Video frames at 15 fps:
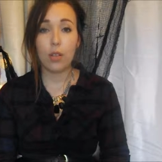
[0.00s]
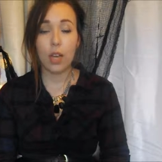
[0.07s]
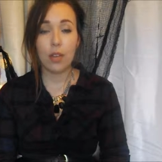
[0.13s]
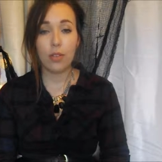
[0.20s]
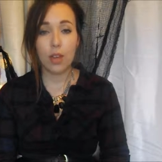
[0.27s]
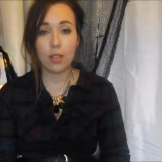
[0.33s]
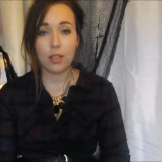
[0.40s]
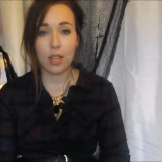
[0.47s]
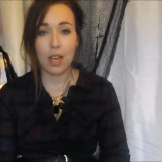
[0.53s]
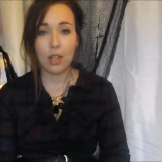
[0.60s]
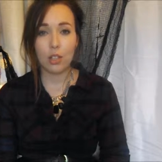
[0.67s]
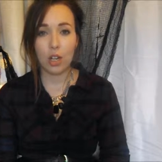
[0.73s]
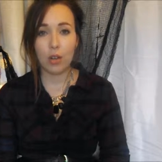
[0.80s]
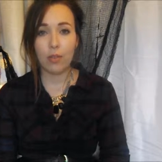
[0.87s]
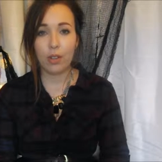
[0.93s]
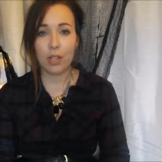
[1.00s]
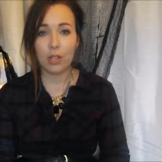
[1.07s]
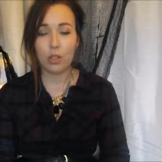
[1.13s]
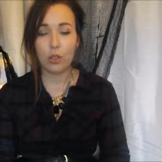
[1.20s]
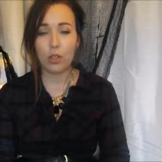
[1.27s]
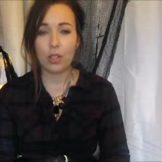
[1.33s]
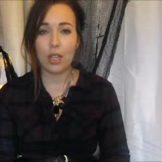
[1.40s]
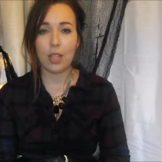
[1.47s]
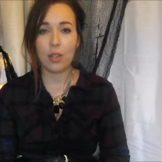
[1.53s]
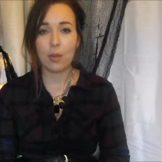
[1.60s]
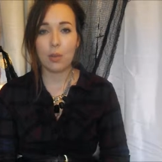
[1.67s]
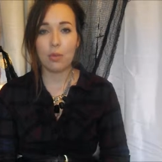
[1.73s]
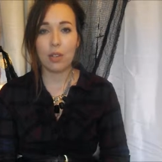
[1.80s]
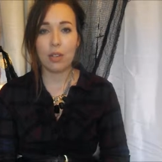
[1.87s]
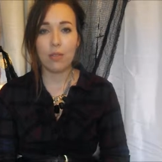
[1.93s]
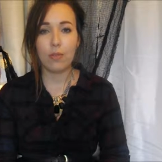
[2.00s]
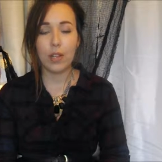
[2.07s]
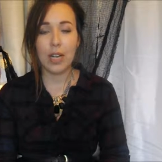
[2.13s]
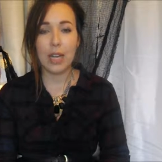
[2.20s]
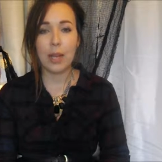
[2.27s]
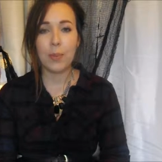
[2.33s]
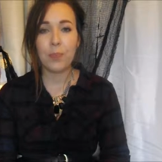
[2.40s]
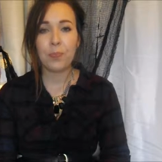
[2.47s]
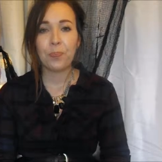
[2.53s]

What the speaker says: like that sketch, I really enjoyed that, that was really funny.